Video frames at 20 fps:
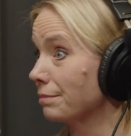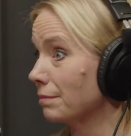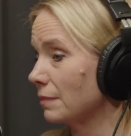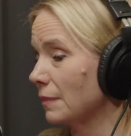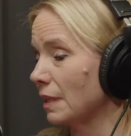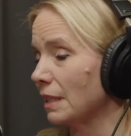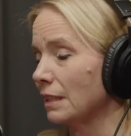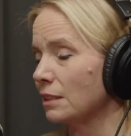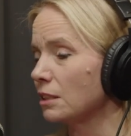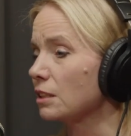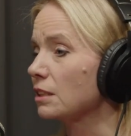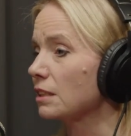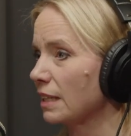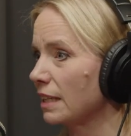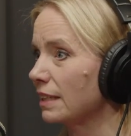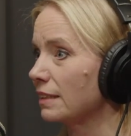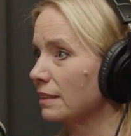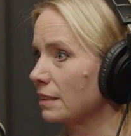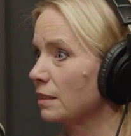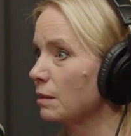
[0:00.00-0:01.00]
And it just
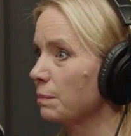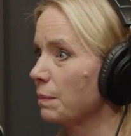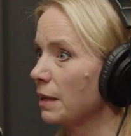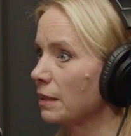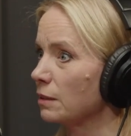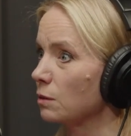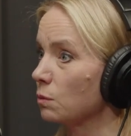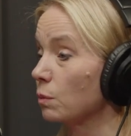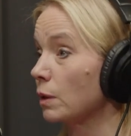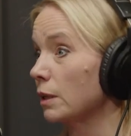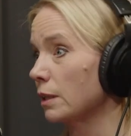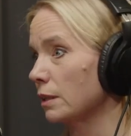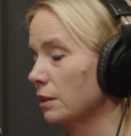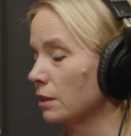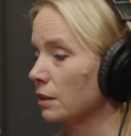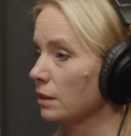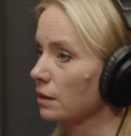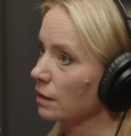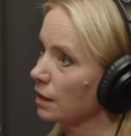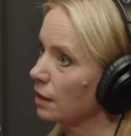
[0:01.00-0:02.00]
kind of depends what
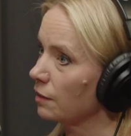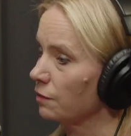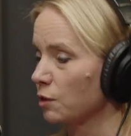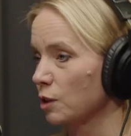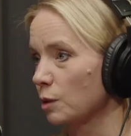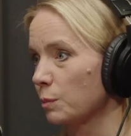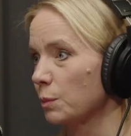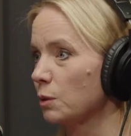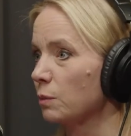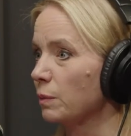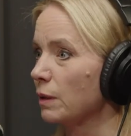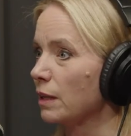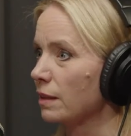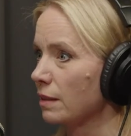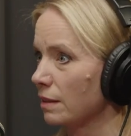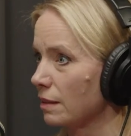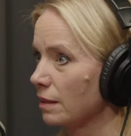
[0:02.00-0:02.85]
you're comfortable with